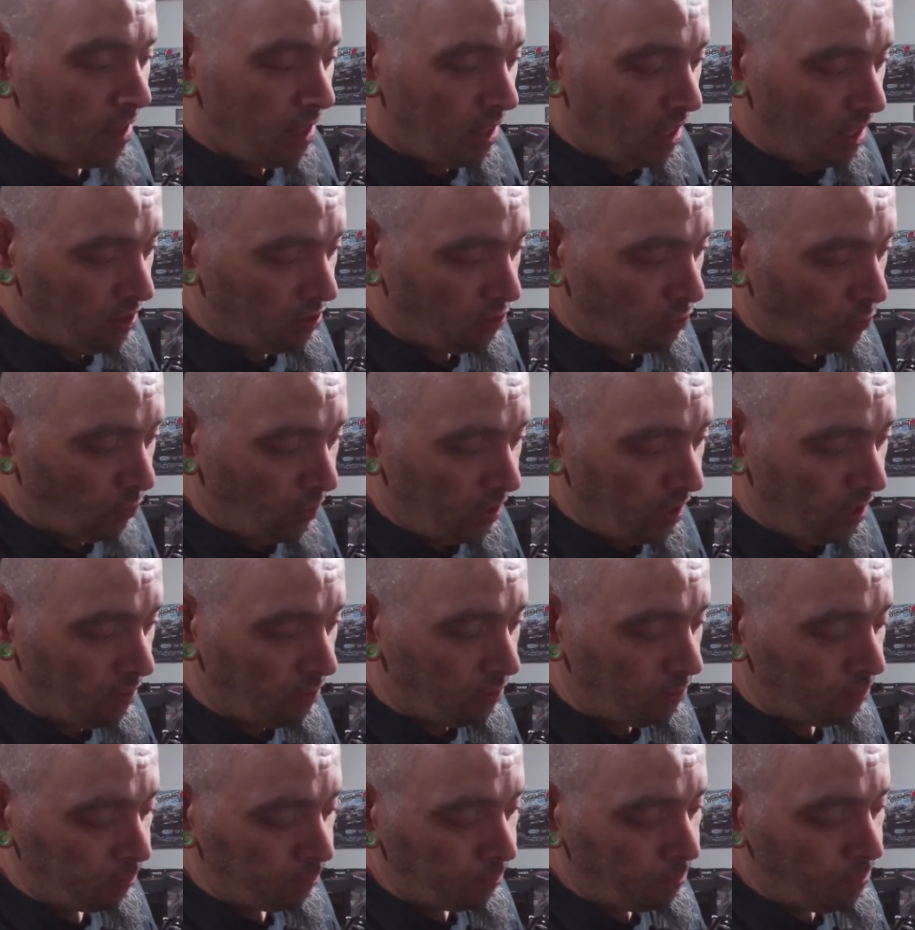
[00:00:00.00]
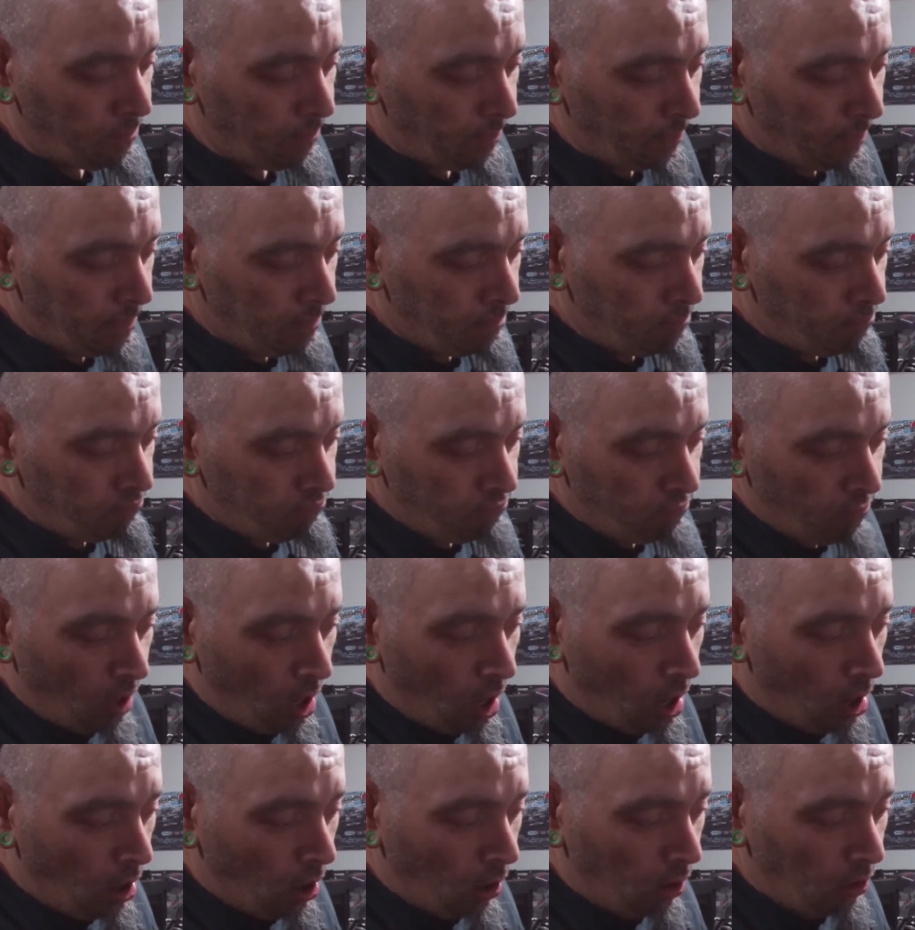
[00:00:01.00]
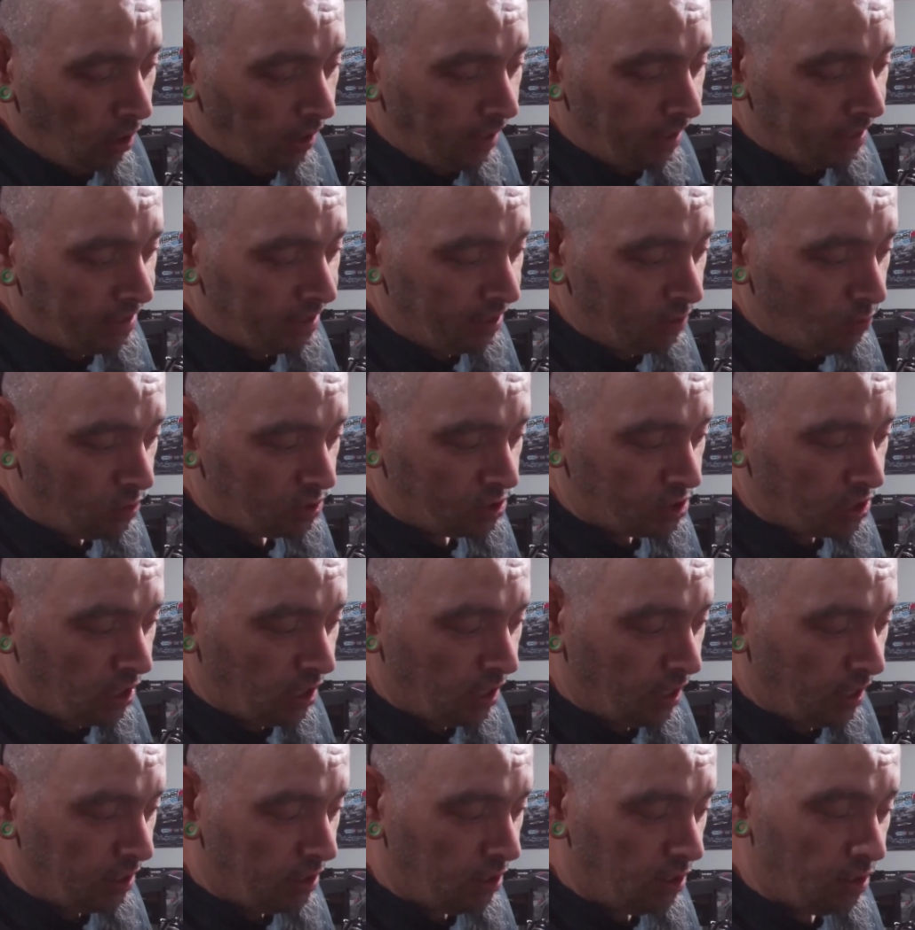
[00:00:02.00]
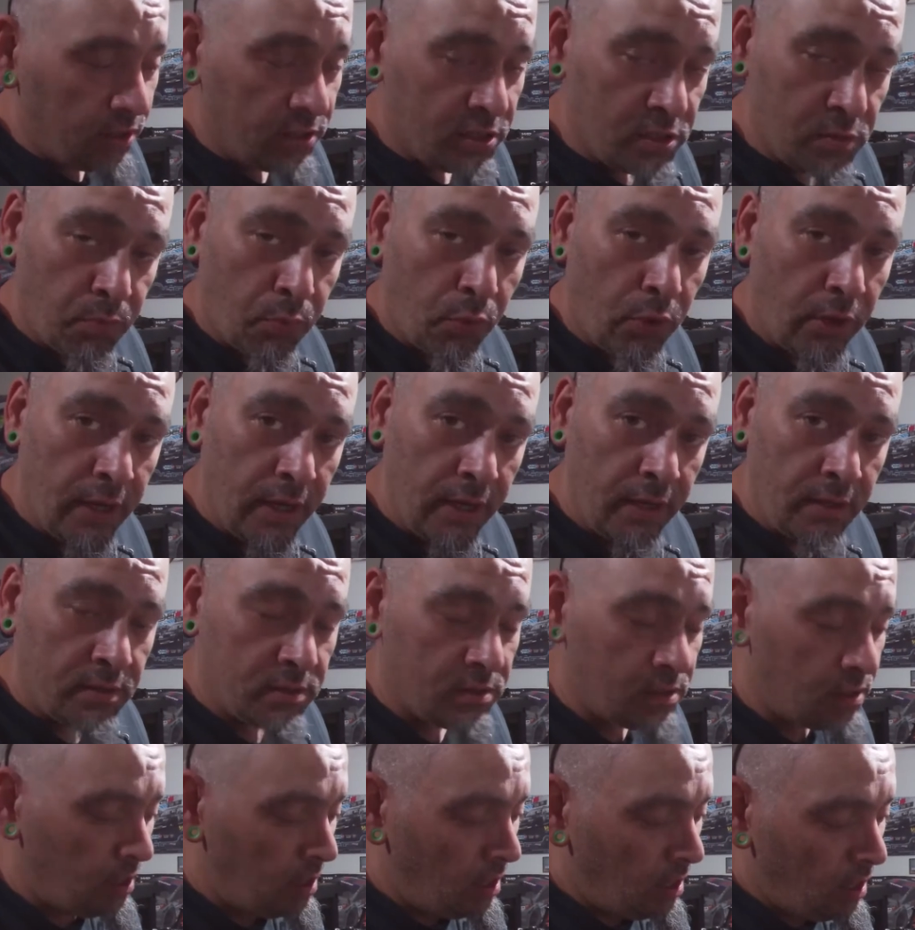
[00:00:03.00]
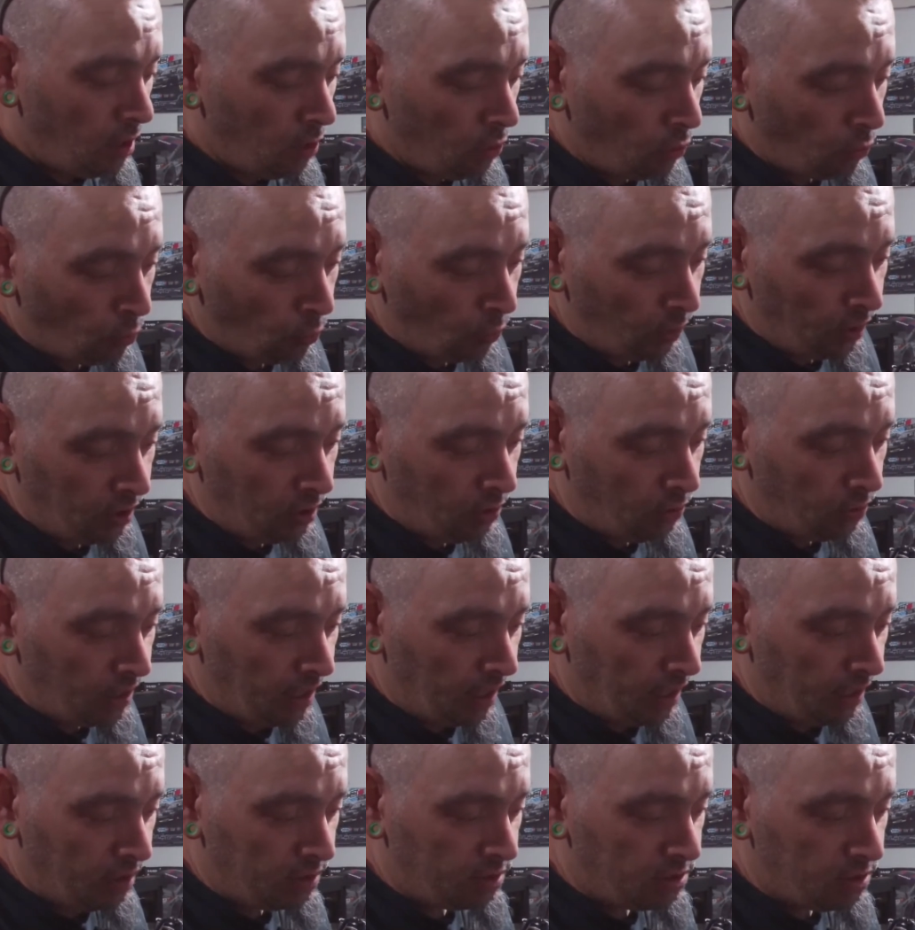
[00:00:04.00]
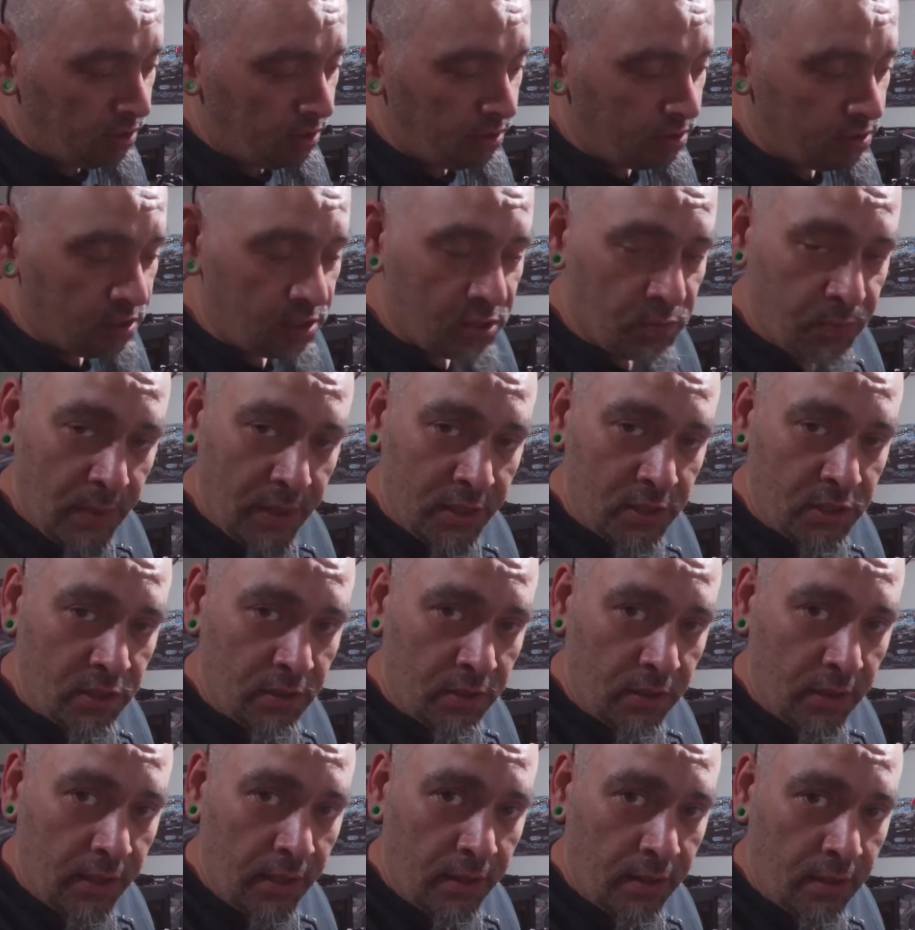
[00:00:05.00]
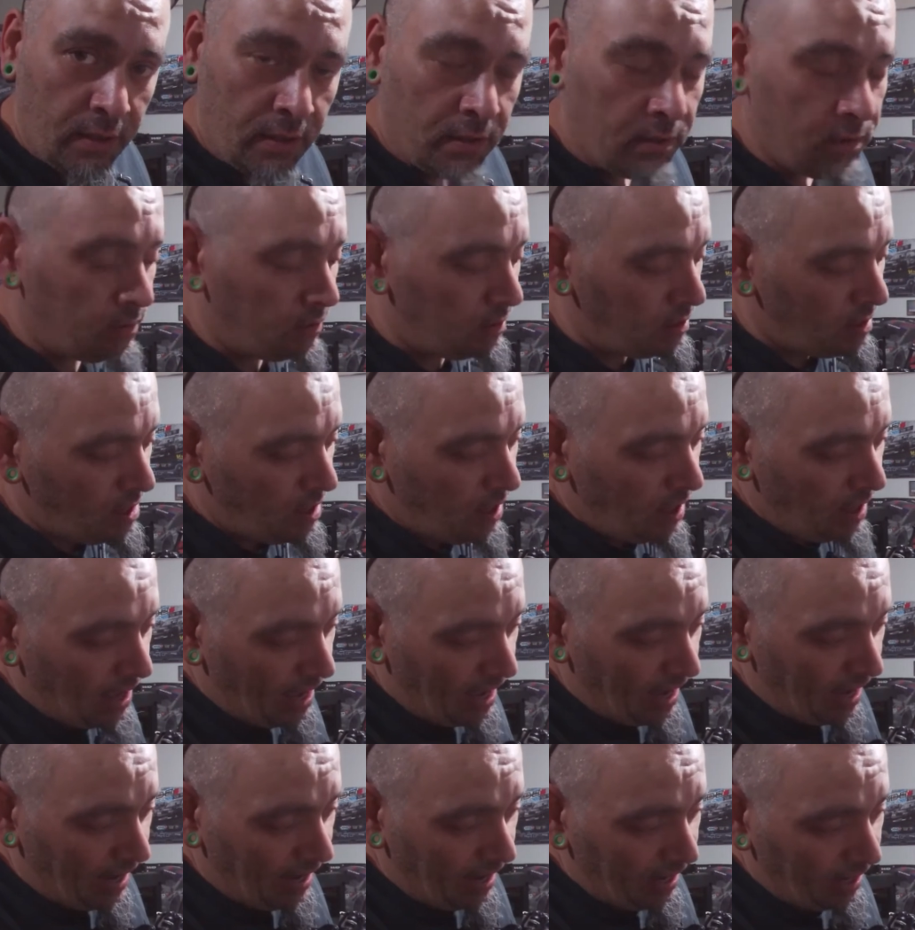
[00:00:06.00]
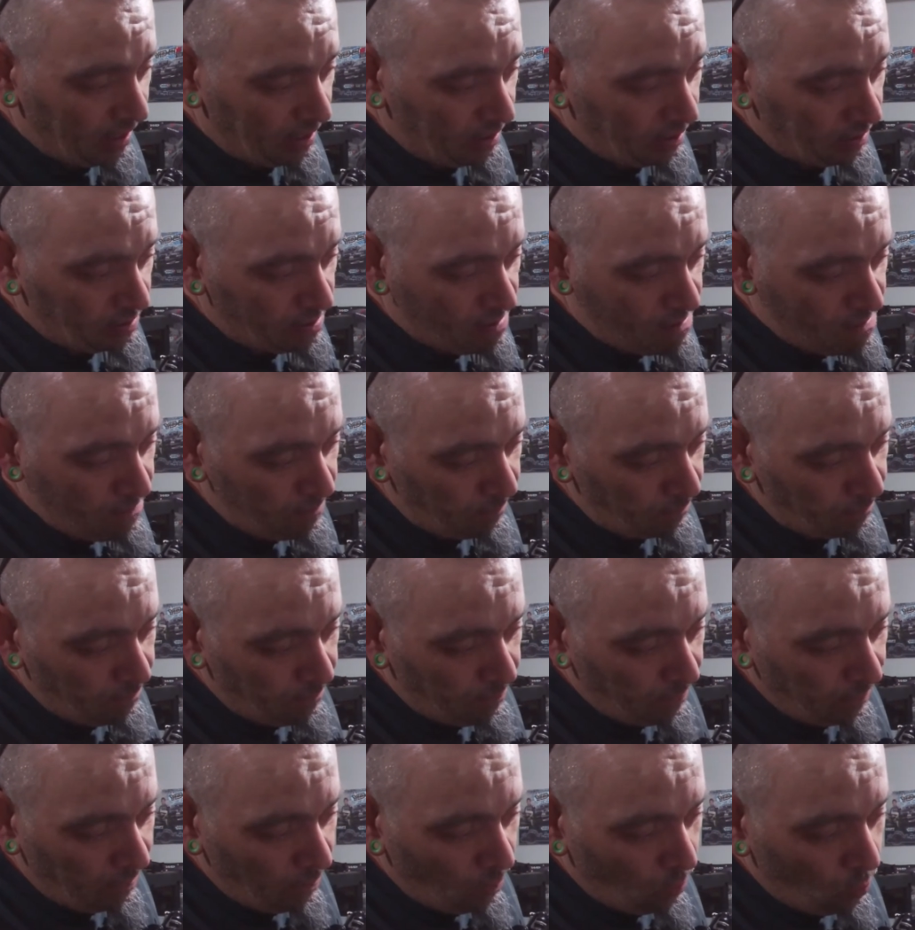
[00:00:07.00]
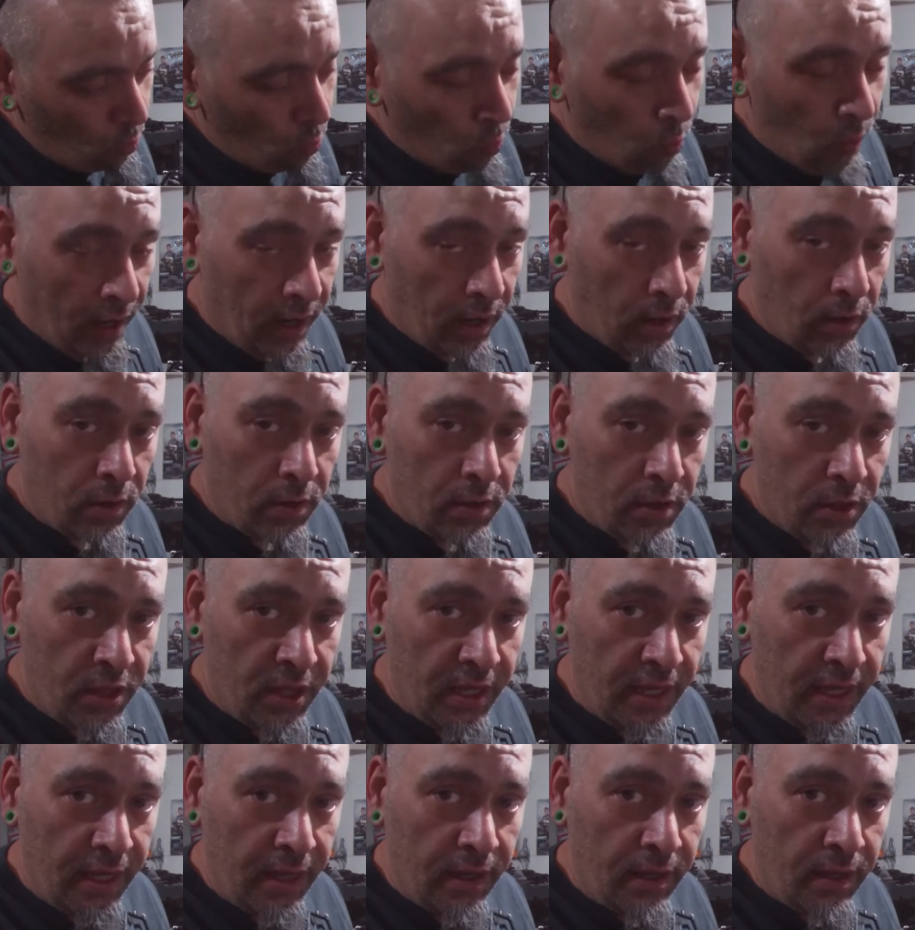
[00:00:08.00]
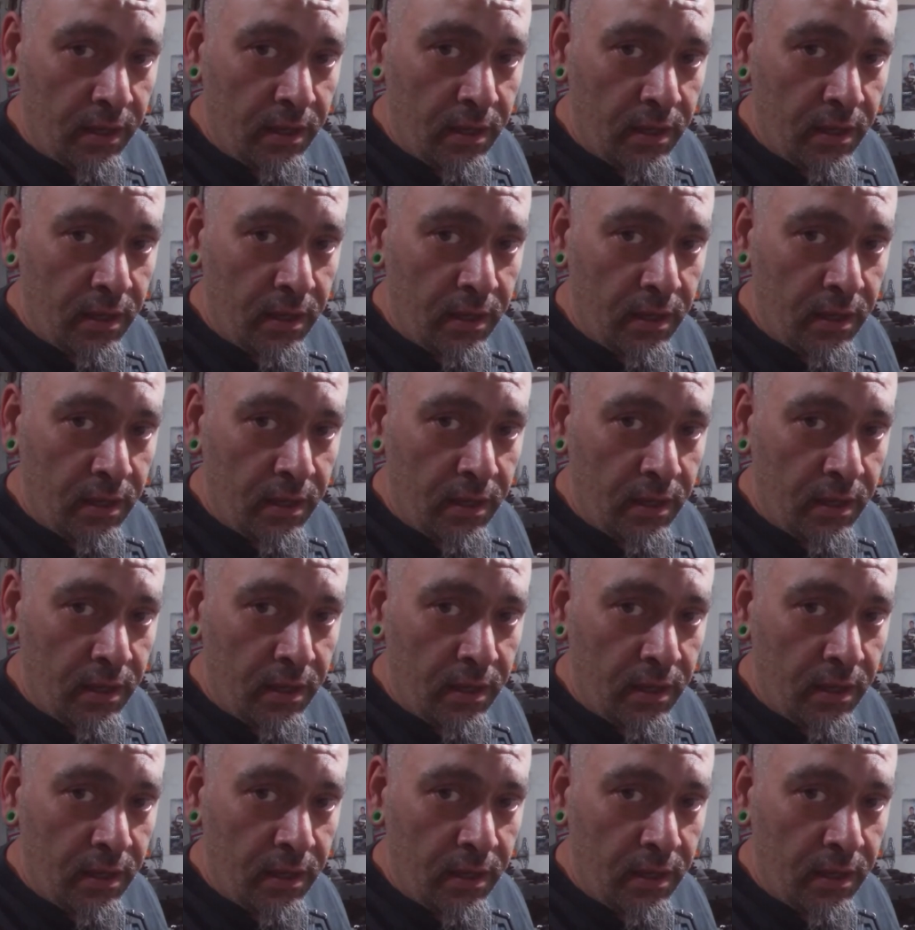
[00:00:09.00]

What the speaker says: In the rear, all I did was cut the springs, relocate it to the suspension link, and where the